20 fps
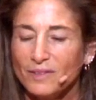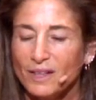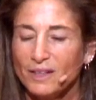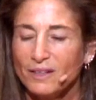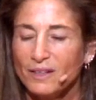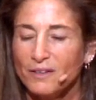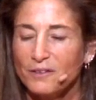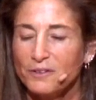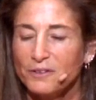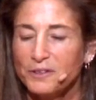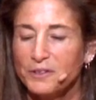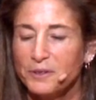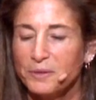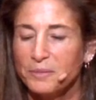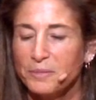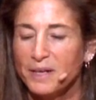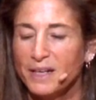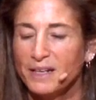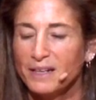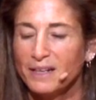Another
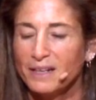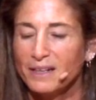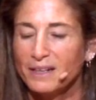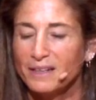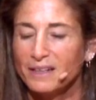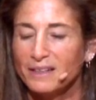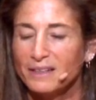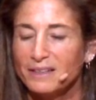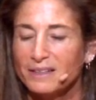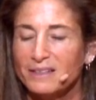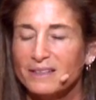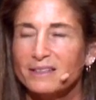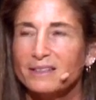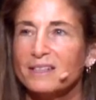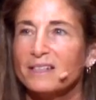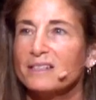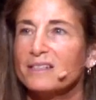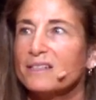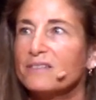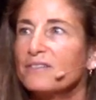domain is a
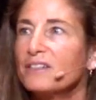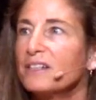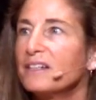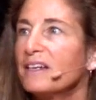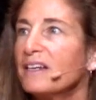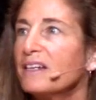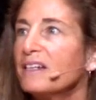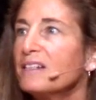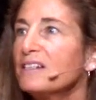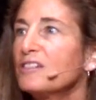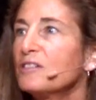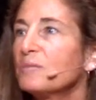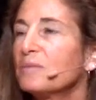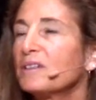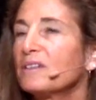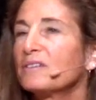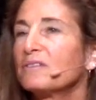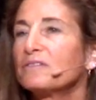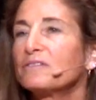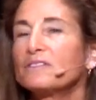sense of
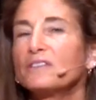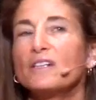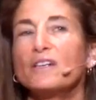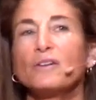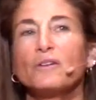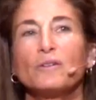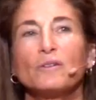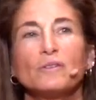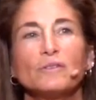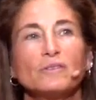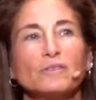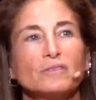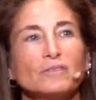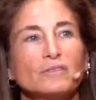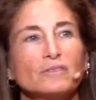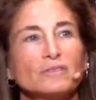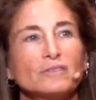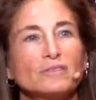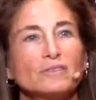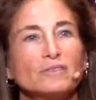engagement, of flow.
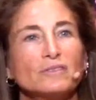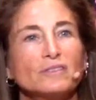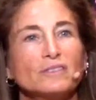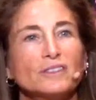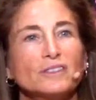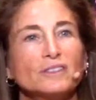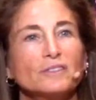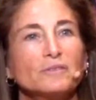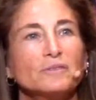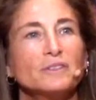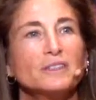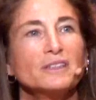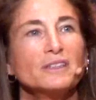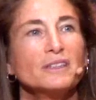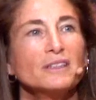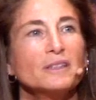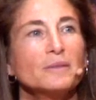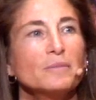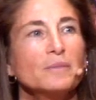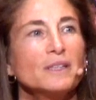Just
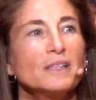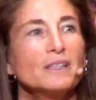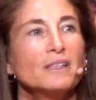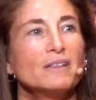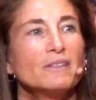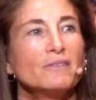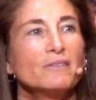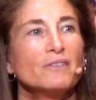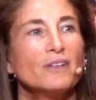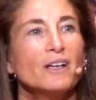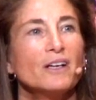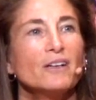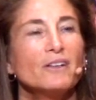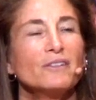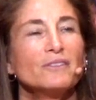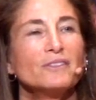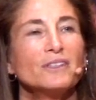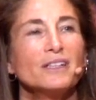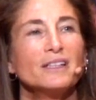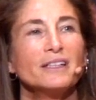really being
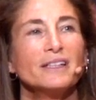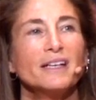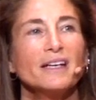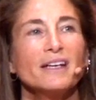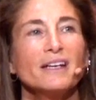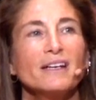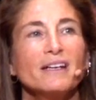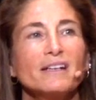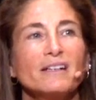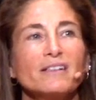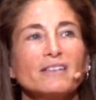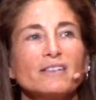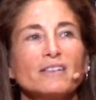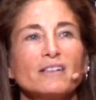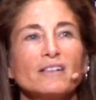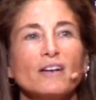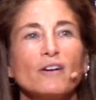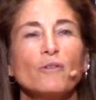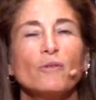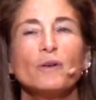involved and engaged
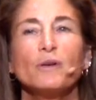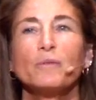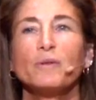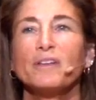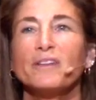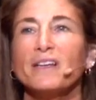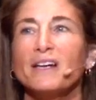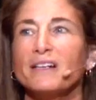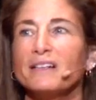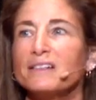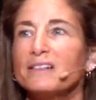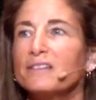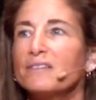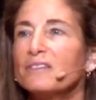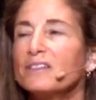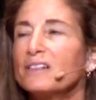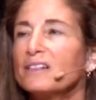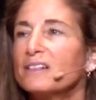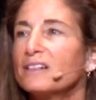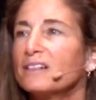and going with
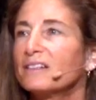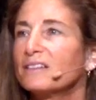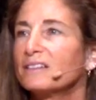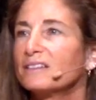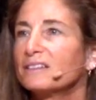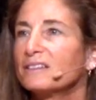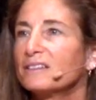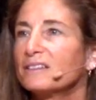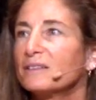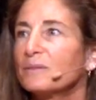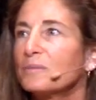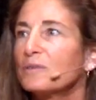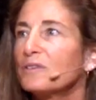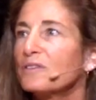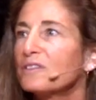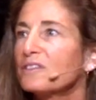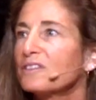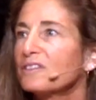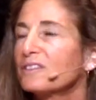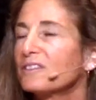activity,
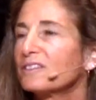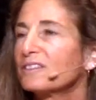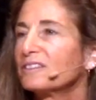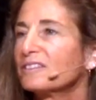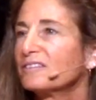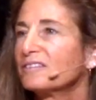immersed.